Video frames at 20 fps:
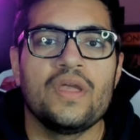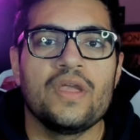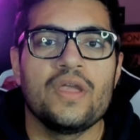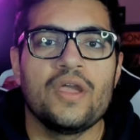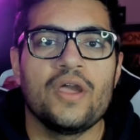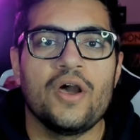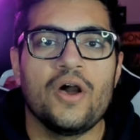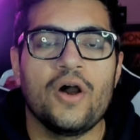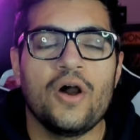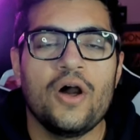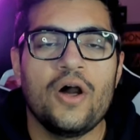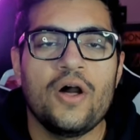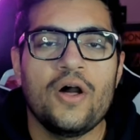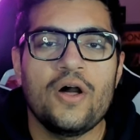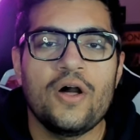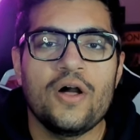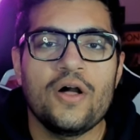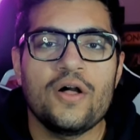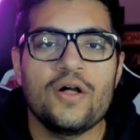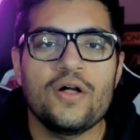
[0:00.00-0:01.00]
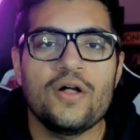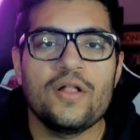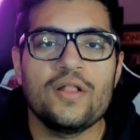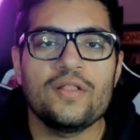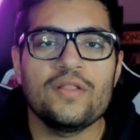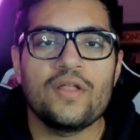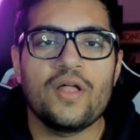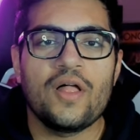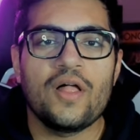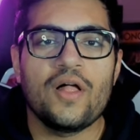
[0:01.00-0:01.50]

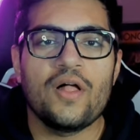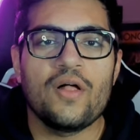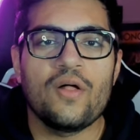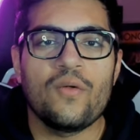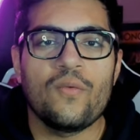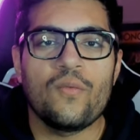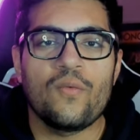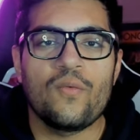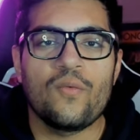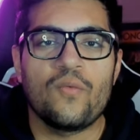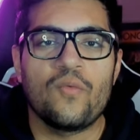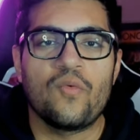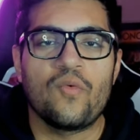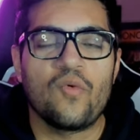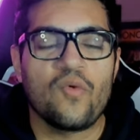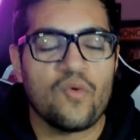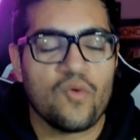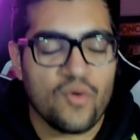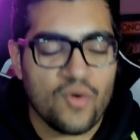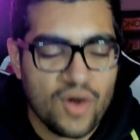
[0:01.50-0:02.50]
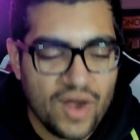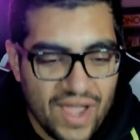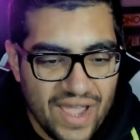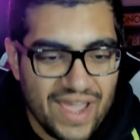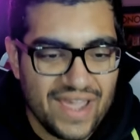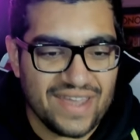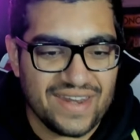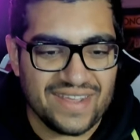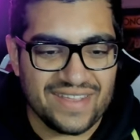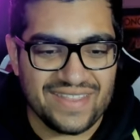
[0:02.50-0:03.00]
All
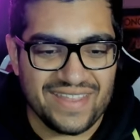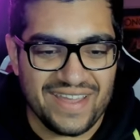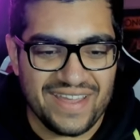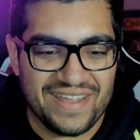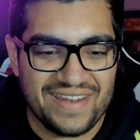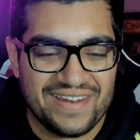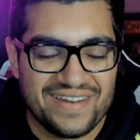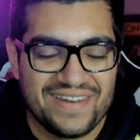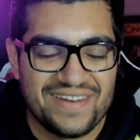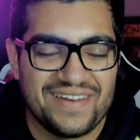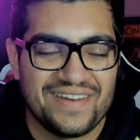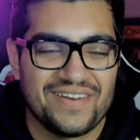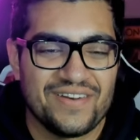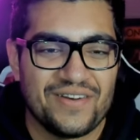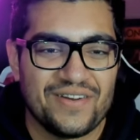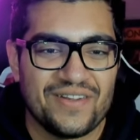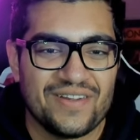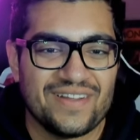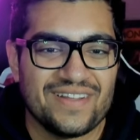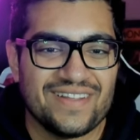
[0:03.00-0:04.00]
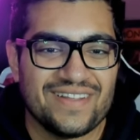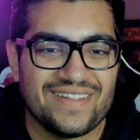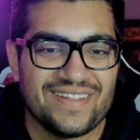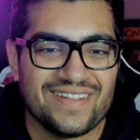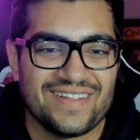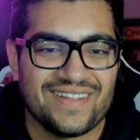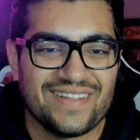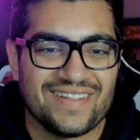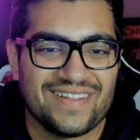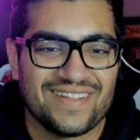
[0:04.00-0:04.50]
righty then.
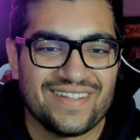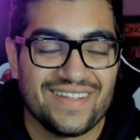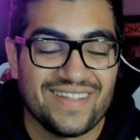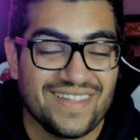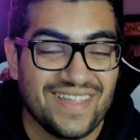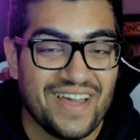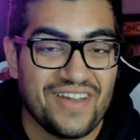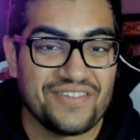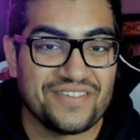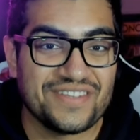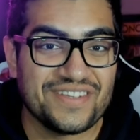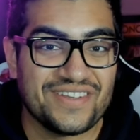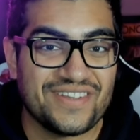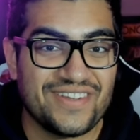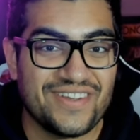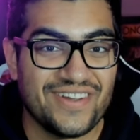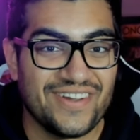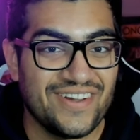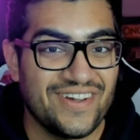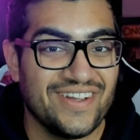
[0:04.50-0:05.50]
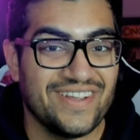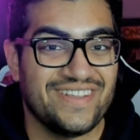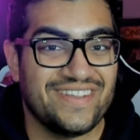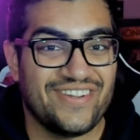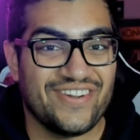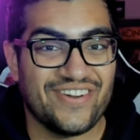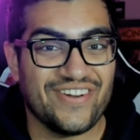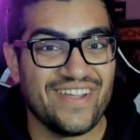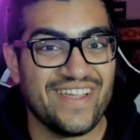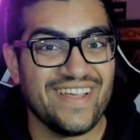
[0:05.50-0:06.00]
Well, that was a good
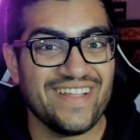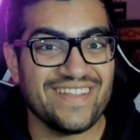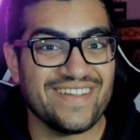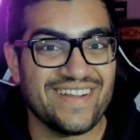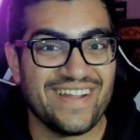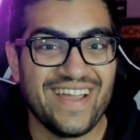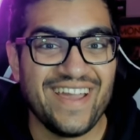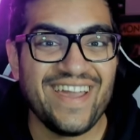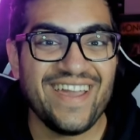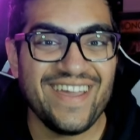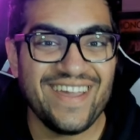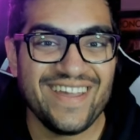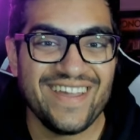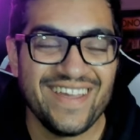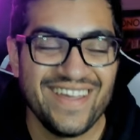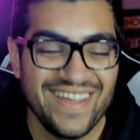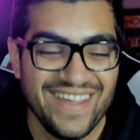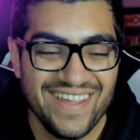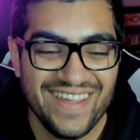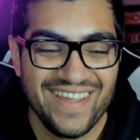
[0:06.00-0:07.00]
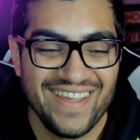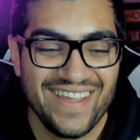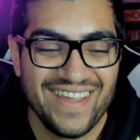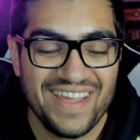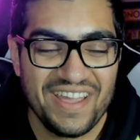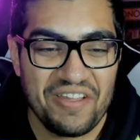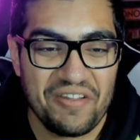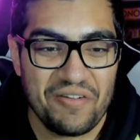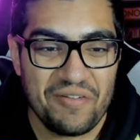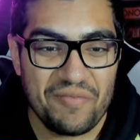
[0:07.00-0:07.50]
trailer, eh?
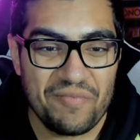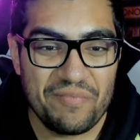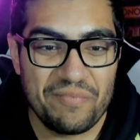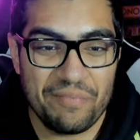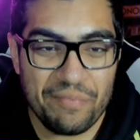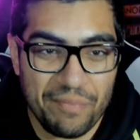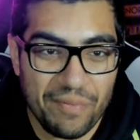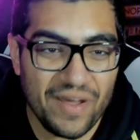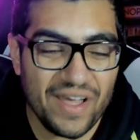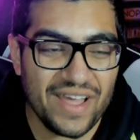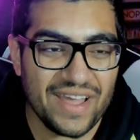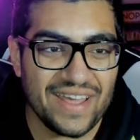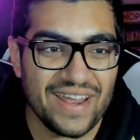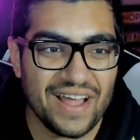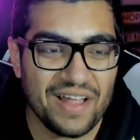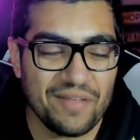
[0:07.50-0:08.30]
But I'll be